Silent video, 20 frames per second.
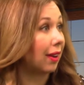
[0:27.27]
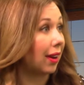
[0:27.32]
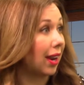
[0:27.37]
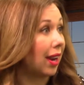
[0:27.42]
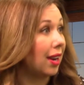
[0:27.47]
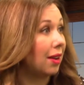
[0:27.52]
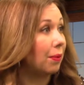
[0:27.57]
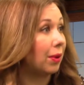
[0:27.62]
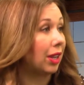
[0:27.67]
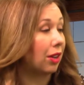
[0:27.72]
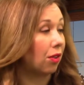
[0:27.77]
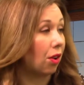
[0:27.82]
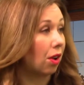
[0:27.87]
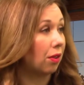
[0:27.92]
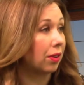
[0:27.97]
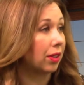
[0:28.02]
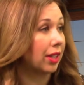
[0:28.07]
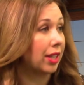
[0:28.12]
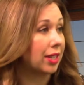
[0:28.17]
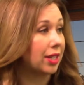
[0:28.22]
right? We can
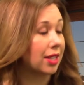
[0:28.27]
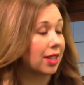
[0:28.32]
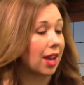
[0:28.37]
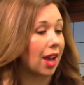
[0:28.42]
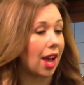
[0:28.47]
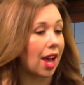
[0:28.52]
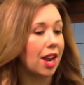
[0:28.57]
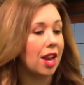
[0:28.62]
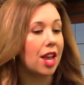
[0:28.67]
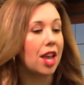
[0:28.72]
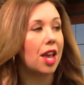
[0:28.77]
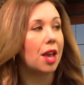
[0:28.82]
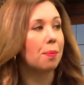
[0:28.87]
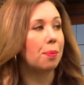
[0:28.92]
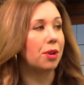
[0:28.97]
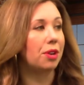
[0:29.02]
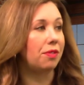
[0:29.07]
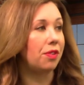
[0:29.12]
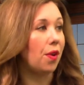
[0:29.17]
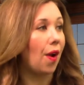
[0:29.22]
all relate to that.
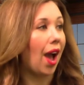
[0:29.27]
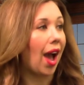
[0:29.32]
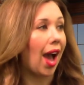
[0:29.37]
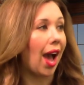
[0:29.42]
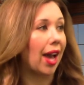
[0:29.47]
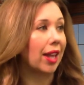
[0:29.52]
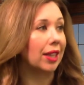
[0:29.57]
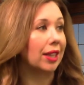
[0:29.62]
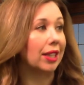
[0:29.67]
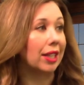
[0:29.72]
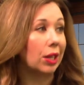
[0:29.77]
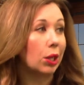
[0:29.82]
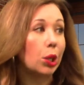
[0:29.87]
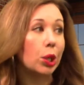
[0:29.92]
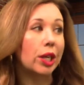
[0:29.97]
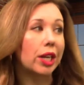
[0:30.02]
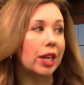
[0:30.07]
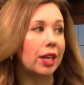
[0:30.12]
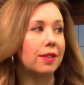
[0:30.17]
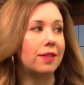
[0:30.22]
But if you add
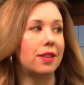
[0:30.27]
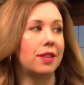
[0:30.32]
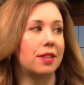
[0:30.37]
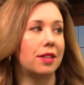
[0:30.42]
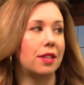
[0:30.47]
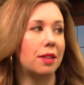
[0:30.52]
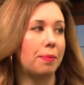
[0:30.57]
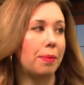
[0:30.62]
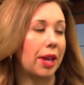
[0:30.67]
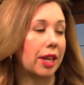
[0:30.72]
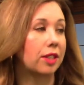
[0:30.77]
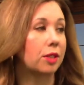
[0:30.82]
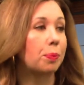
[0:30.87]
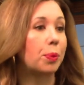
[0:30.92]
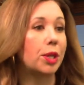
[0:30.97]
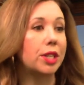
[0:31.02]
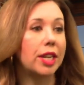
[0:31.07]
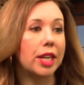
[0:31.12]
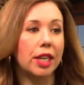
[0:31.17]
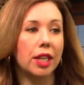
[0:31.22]
little kids into the mix,
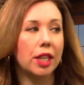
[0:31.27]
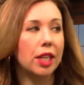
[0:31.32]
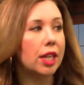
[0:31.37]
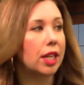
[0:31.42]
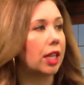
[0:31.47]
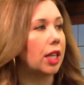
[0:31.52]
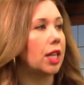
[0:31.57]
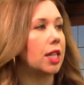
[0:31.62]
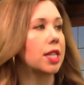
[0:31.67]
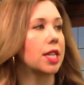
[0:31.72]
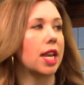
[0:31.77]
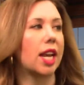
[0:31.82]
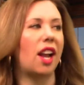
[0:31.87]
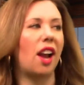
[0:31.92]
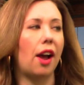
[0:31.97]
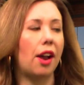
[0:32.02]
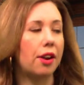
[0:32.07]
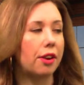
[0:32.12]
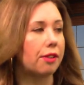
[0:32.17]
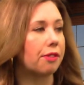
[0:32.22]
particularly kids
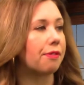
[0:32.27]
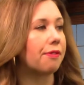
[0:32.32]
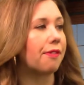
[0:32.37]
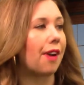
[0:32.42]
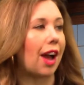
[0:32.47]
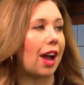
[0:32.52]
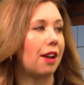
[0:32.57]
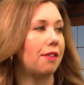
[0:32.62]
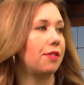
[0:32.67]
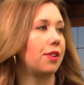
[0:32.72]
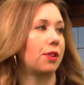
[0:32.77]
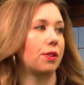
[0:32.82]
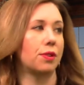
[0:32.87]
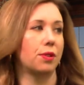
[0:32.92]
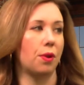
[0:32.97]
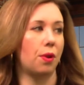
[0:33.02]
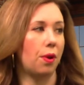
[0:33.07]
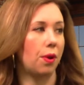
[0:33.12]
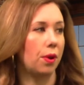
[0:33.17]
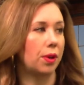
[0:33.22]
like under 5
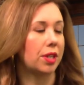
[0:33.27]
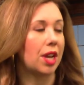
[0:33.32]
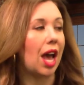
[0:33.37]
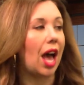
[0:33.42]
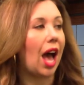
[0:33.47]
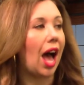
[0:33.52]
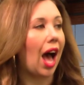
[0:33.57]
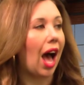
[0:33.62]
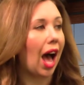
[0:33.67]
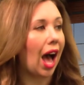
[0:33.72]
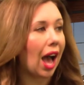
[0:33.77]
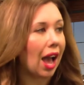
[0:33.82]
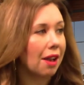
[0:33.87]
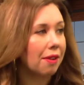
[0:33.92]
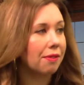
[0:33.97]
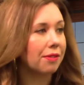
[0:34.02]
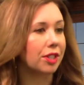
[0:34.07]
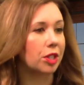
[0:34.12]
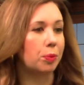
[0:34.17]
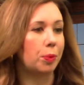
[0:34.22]
years old,
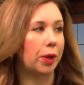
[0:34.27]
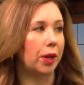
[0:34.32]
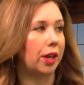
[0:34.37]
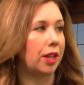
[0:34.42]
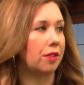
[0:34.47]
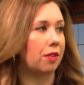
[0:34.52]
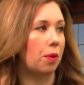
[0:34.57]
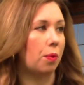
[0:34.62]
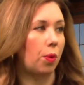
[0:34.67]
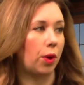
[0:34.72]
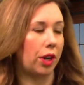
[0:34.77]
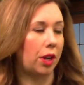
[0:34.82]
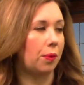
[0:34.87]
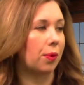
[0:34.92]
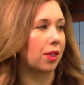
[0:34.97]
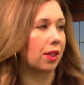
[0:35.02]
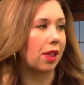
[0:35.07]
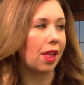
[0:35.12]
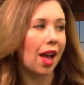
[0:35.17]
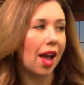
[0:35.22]
I've experienced from working
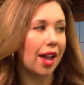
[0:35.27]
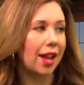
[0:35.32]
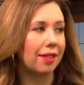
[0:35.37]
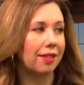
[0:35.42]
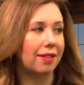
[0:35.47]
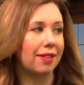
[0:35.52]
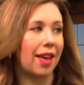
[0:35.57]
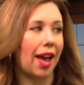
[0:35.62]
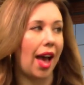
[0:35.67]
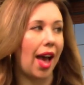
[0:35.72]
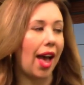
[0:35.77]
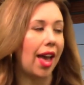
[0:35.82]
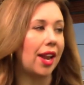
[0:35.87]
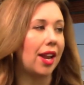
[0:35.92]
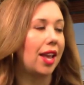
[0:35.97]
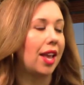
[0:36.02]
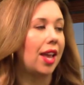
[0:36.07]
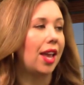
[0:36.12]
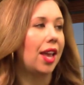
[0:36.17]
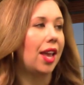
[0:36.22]
with clients that